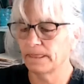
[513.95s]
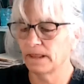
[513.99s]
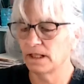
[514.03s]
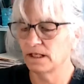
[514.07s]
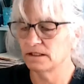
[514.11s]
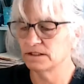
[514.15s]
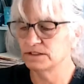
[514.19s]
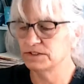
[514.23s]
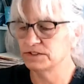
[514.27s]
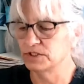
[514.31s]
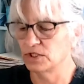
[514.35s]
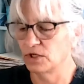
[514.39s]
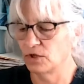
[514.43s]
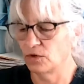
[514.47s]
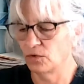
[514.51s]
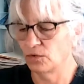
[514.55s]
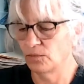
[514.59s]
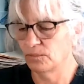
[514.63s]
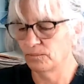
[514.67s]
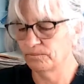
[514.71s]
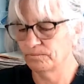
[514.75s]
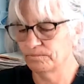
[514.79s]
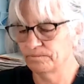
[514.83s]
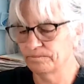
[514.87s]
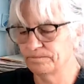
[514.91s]
so
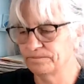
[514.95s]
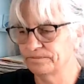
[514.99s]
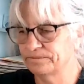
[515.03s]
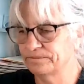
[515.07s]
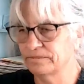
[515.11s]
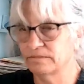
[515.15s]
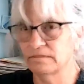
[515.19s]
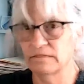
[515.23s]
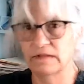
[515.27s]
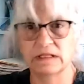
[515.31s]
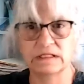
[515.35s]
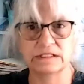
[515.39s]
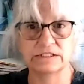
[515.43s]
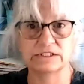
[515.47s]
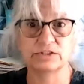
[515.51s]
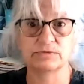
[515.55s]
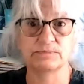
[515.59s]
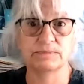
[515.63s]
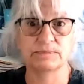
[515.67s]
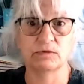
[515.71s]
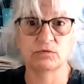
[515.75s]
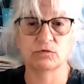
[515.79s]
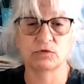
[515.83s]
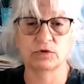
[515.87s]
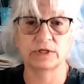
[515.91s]
this has
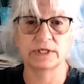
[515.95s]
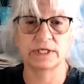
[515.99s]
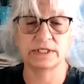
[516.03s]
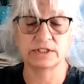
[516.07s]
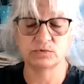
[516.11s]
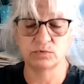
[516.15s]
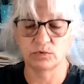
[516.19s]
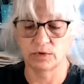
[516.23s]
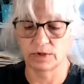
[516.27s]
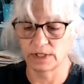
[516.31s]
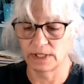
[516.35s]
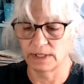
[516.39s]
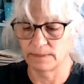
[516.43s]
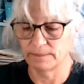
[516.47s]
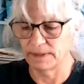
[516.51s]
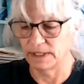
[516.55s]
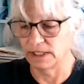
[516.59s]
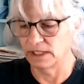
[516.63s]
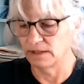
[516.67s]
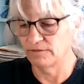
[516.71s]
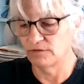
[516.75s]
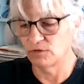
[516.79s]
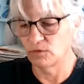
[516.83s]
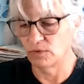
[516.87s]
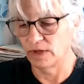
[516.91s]
been really nice working up. I
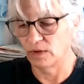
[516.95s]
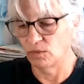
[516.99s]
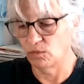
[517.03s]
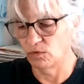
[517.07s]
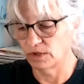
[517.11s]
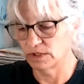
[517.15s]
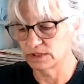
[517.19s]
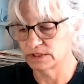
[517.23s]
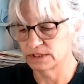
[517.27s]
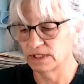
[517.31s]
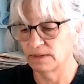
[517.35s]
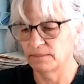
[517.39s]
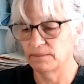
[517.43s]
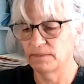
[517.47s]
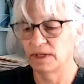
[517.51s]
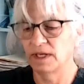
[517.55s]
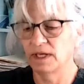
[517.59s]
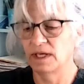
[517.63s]
love the way it works up,